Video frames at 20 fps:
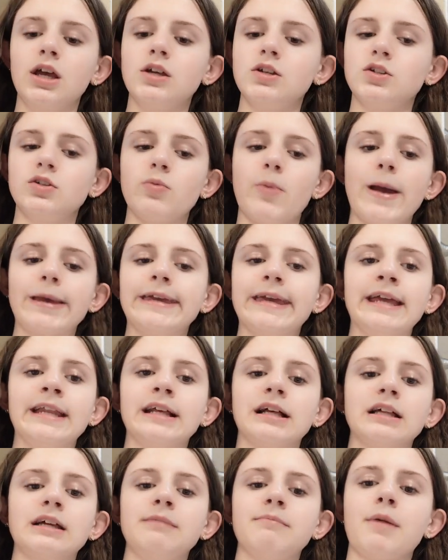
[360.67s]
So why can't
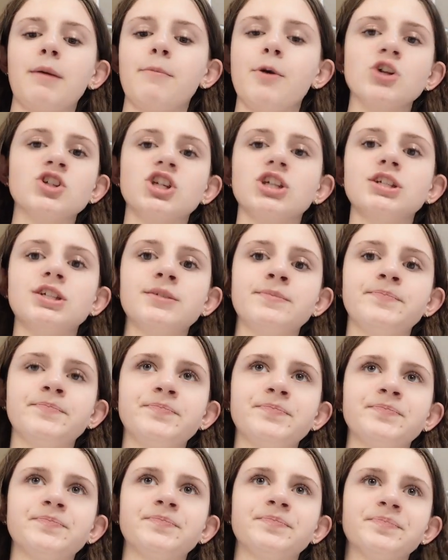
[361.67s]
it clean my brushes?
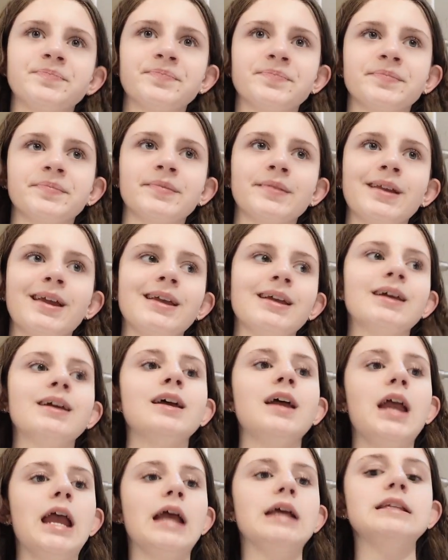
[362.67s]

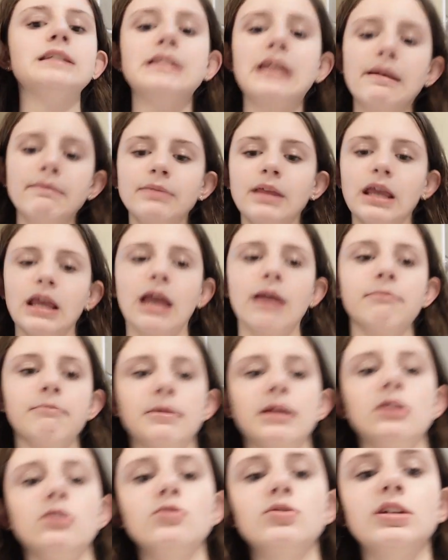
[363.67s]
And same thing I'm
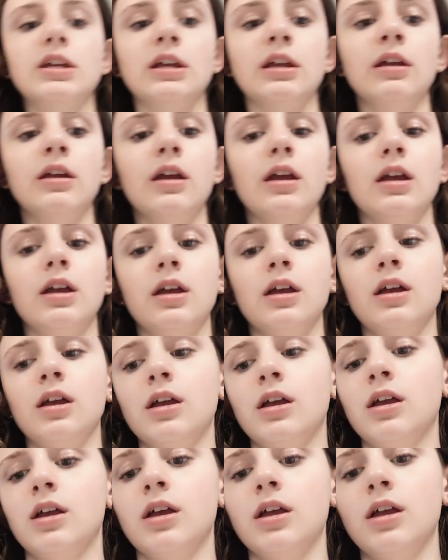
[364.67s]
using
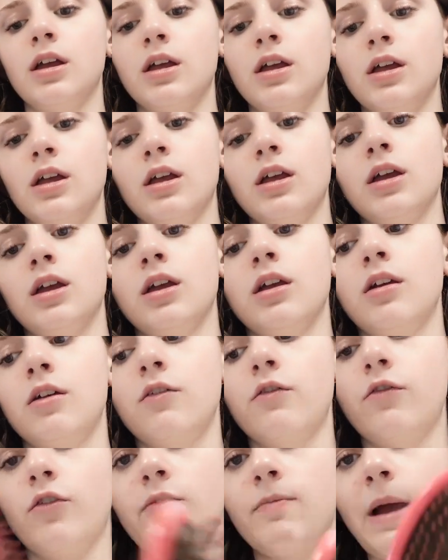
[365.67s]

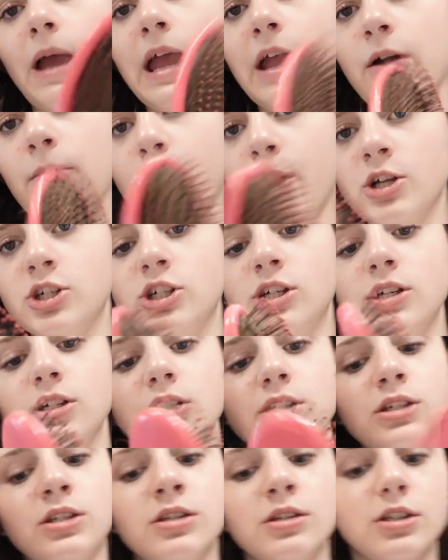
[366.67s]
for my hair
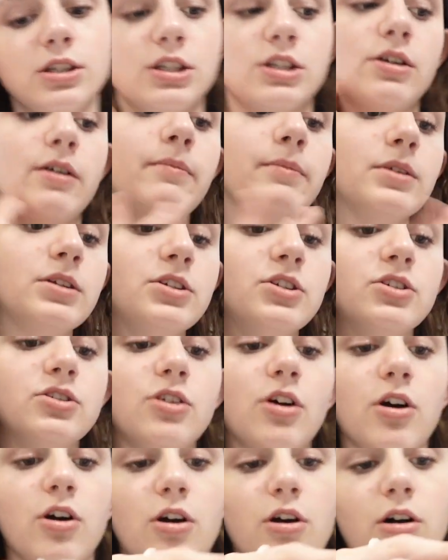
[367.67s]
brushes. So I'm gonna
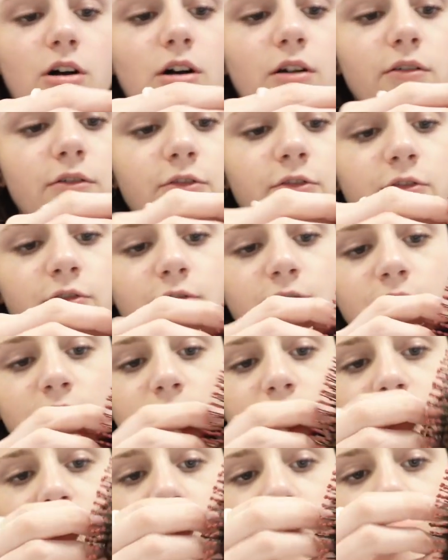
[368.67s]
start off
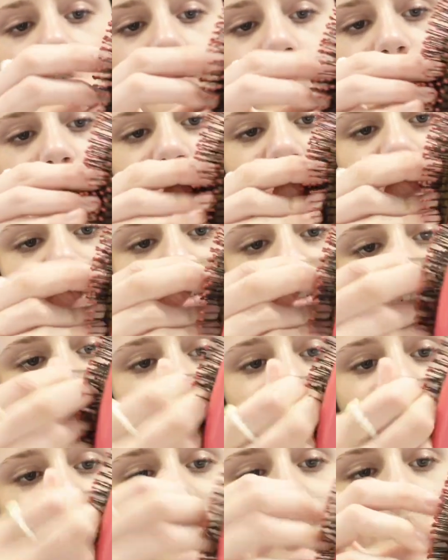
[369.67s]
by just
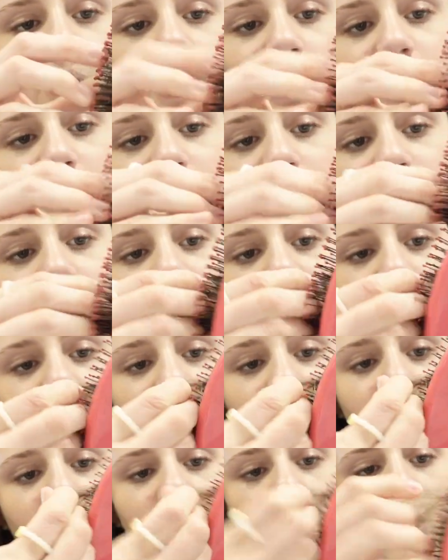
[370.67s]
trying to get
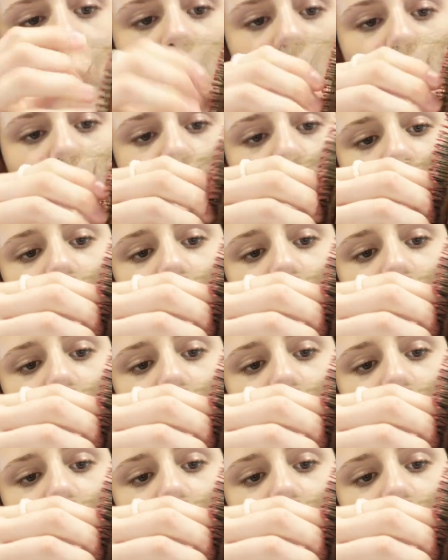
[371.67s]
the hair out.